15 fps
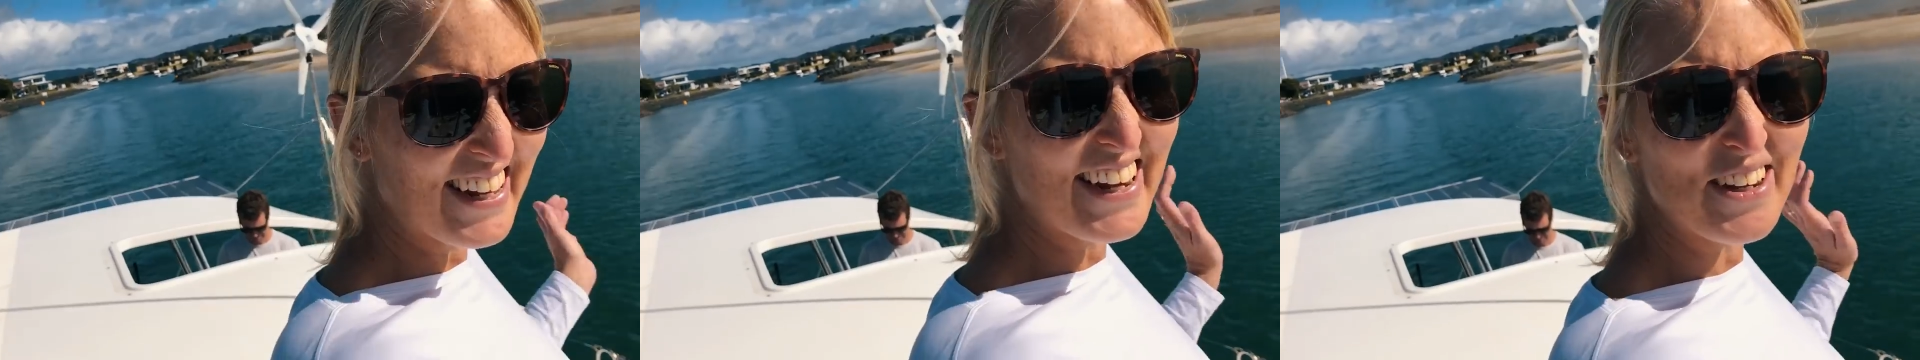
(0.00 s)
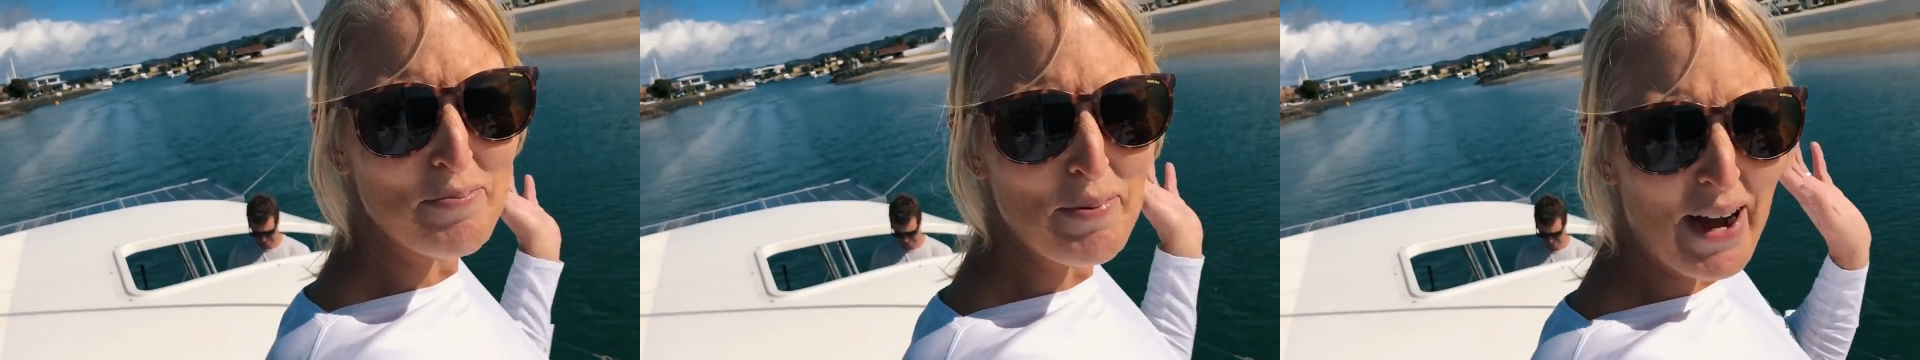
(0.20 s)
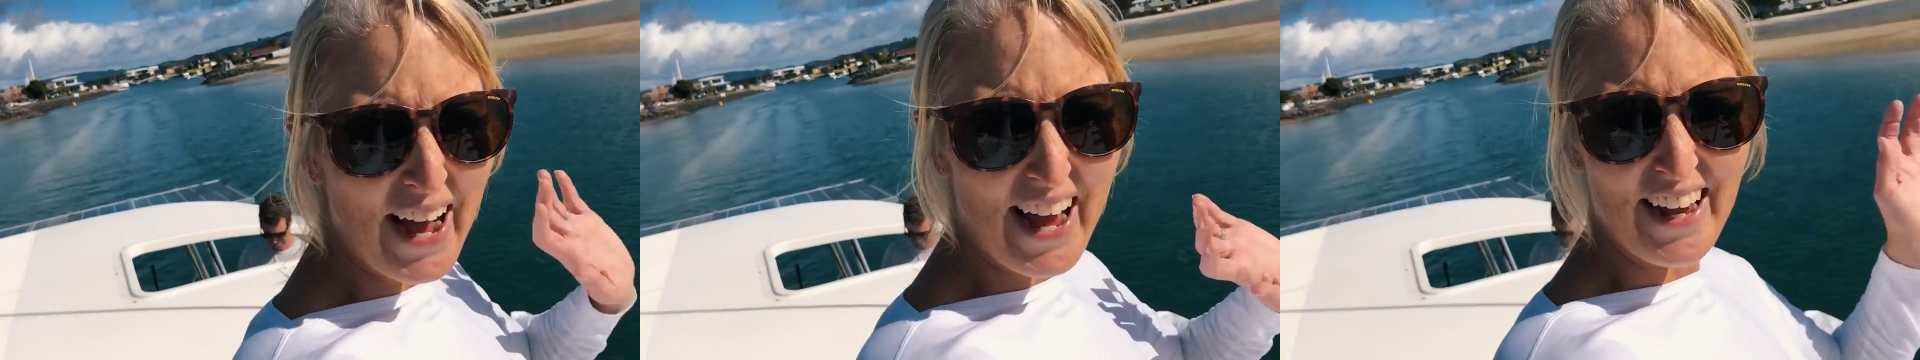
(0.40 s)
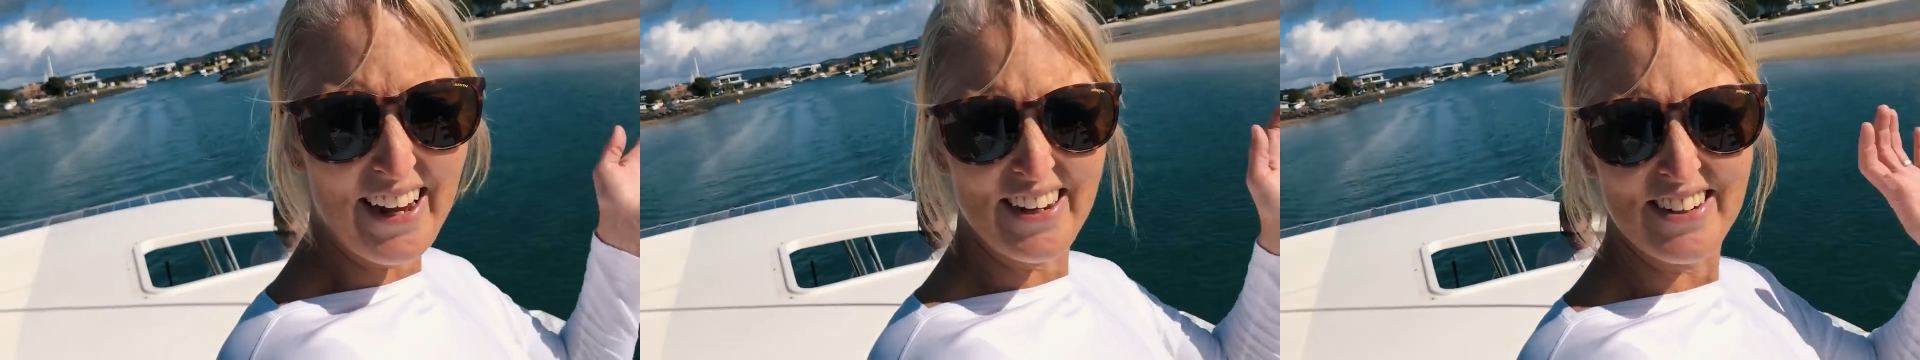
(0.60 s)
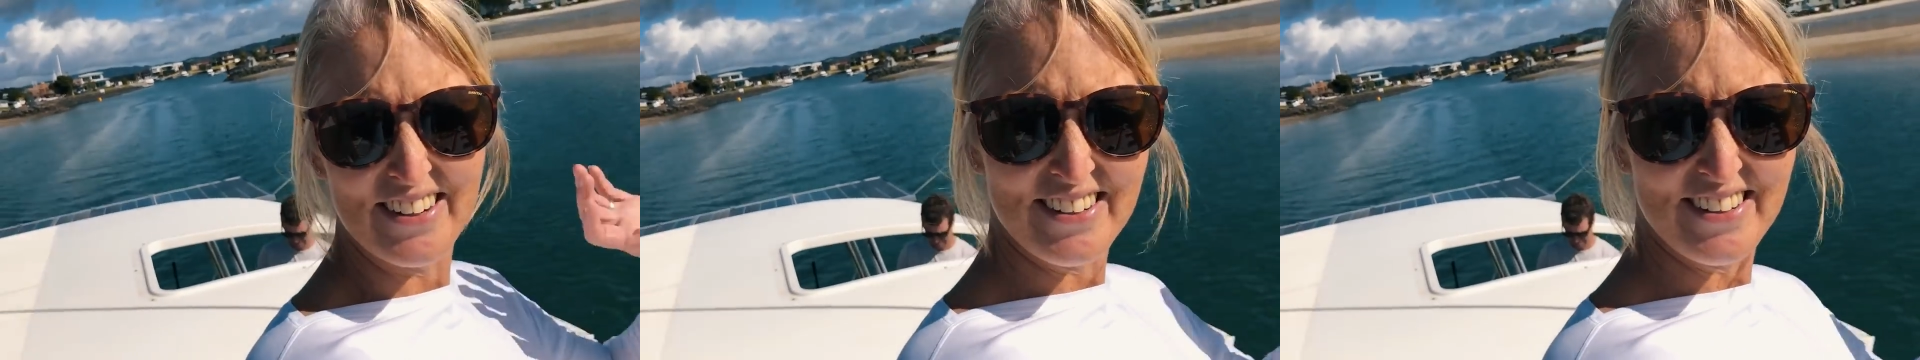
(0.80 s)
Saying goodbye
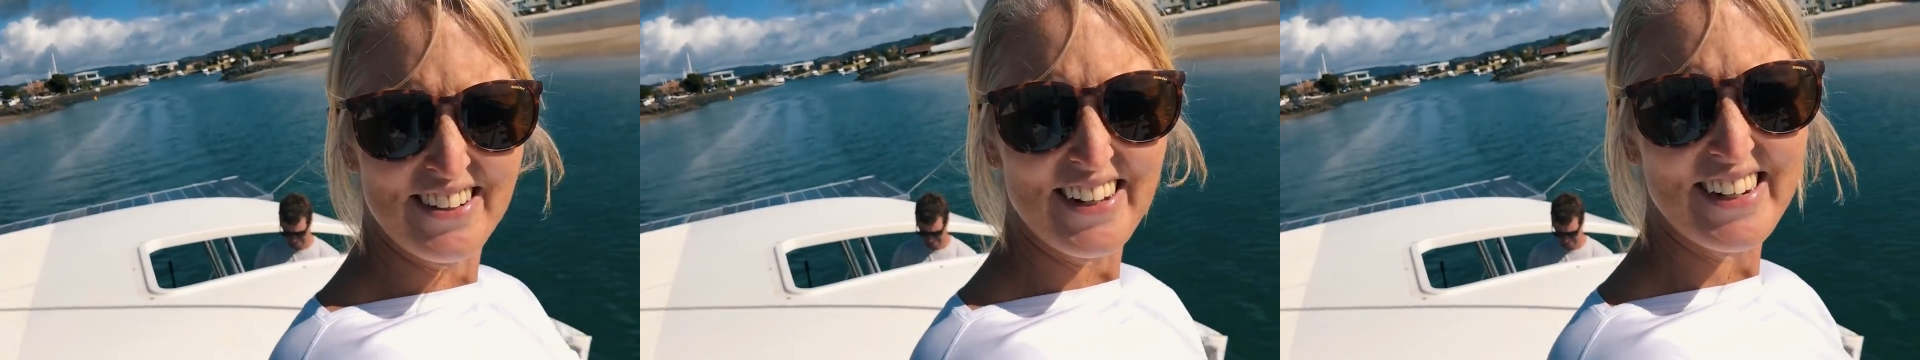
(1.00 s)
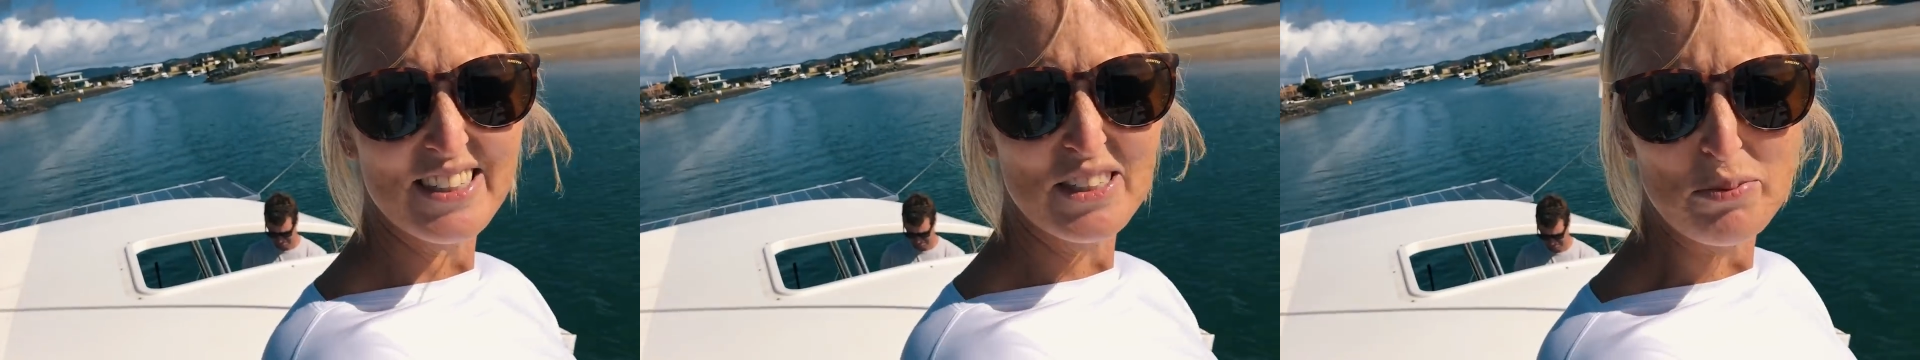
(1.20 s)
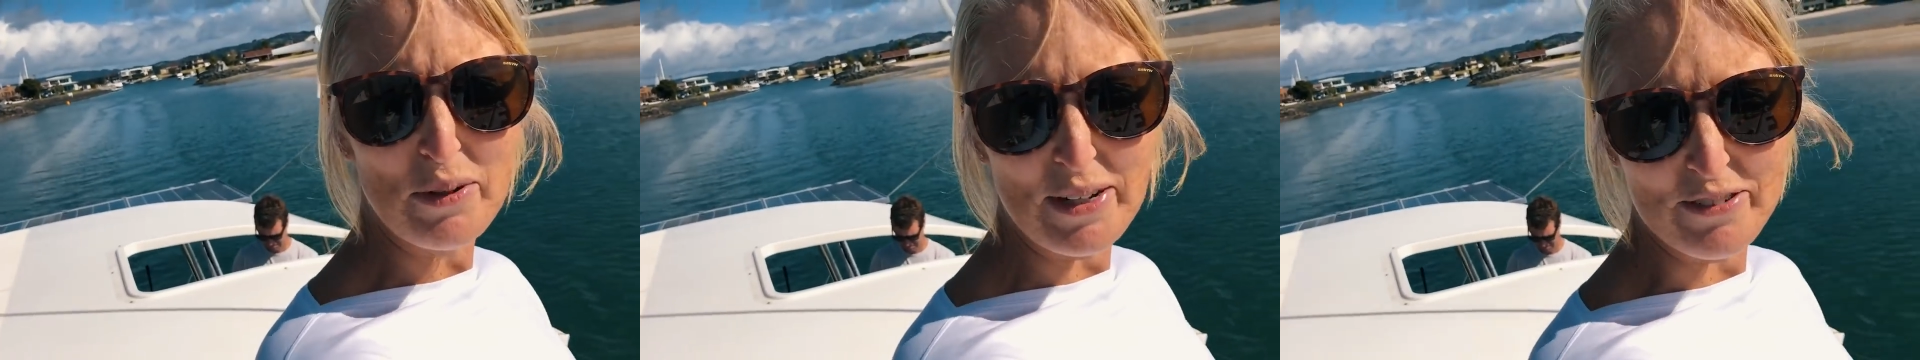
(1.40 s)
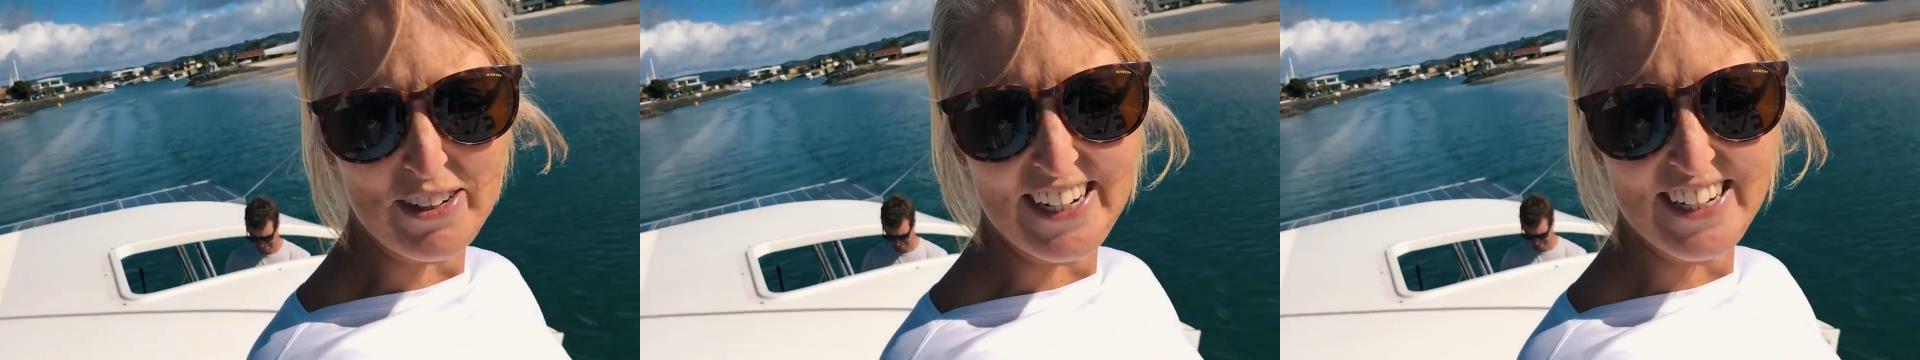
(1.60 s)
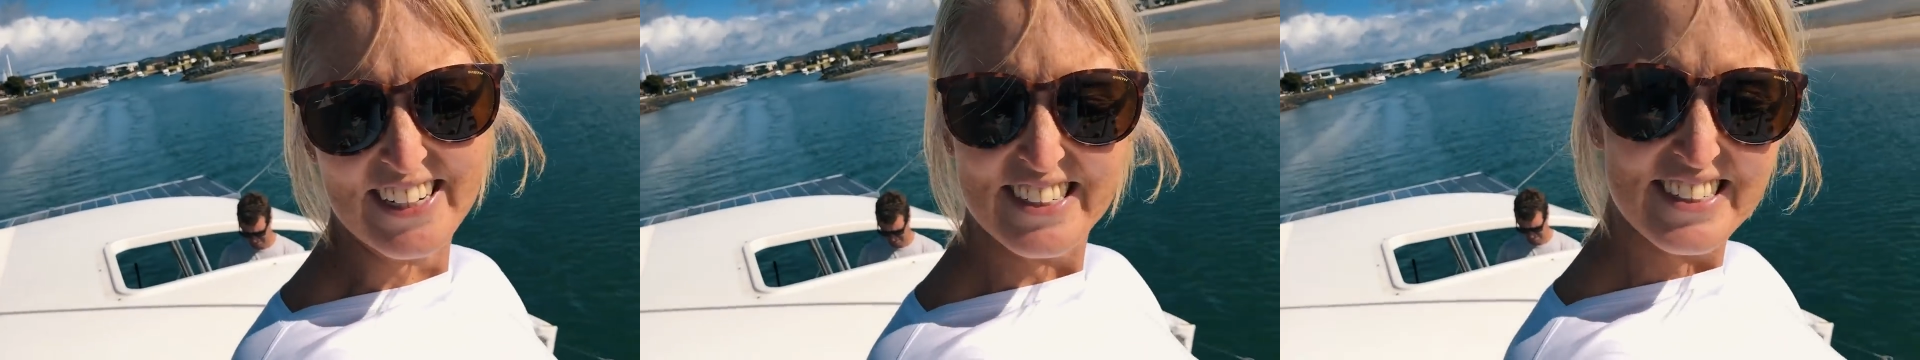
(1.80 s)
in a sweet
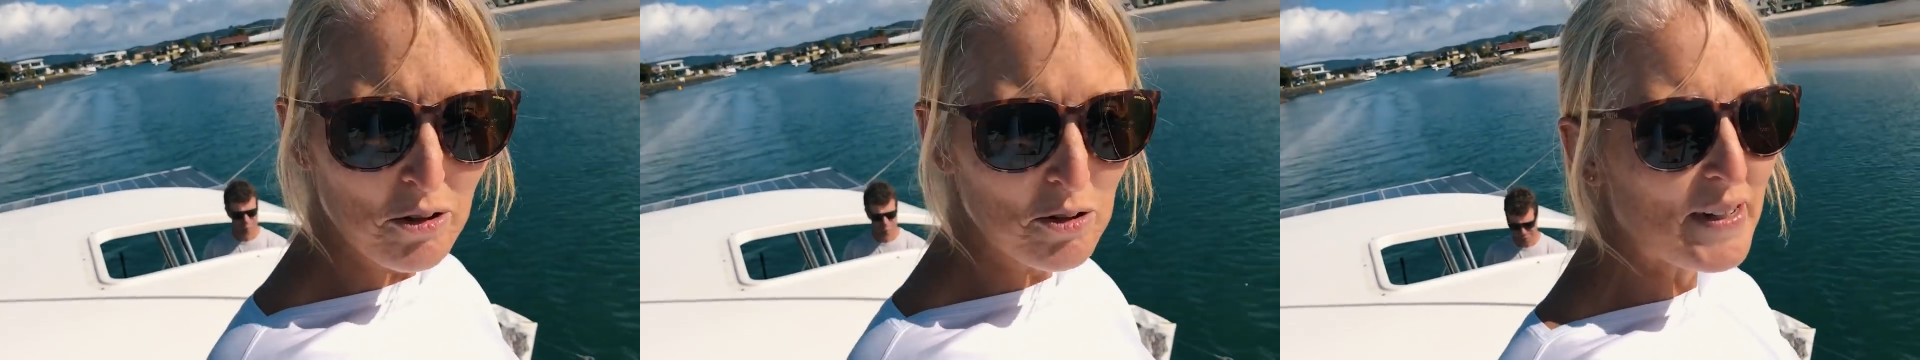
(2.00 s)
way.